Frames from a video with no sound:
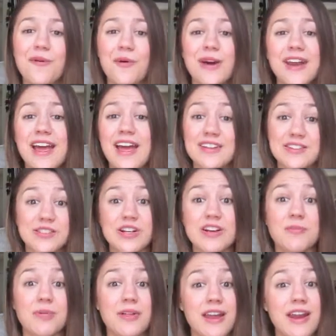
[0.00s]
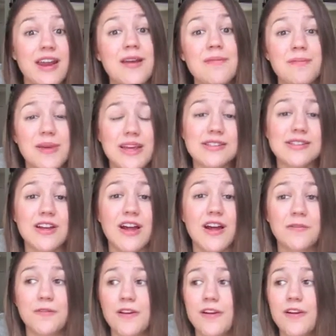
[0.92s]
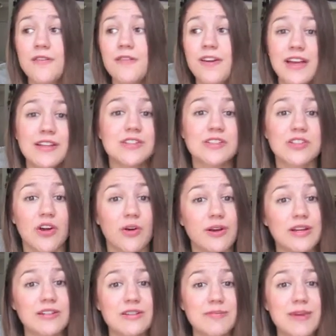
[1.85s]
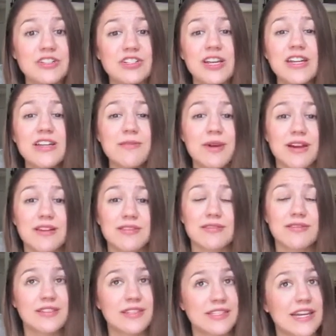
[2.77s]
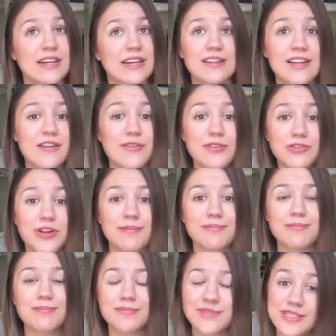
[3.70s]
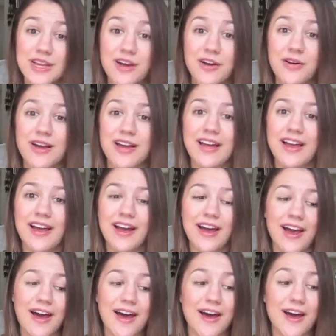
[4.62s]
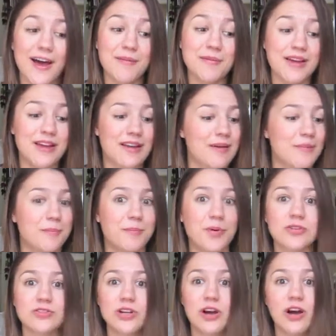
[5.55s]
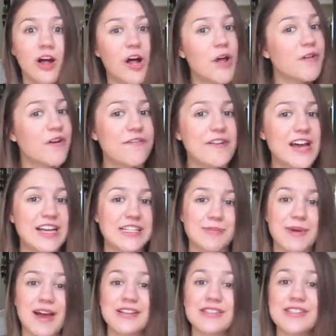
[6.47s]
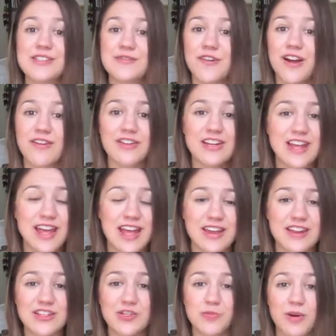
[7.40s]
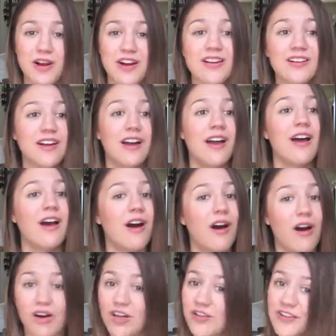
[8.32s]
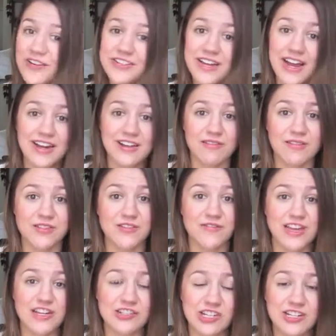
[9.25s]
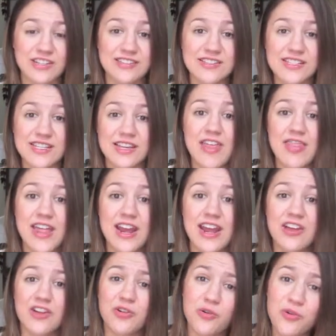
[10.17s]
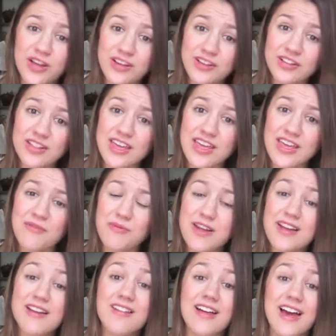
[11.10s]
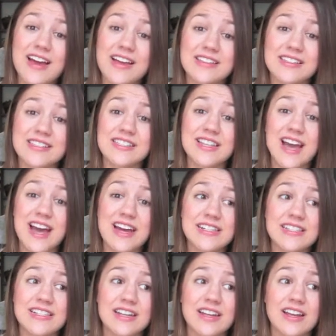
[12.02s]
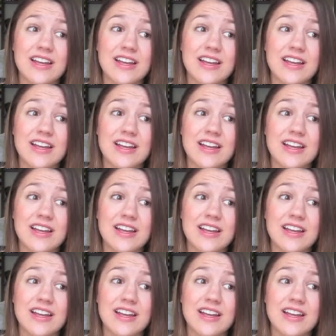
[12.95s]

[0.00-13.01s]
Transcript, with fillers: went ahead and started planning based off of us going to Magic Kingdom on the second day of our trip. So um, booked all of our fast passes for every day at each park, all of our dining reservations, and then I quickly realized that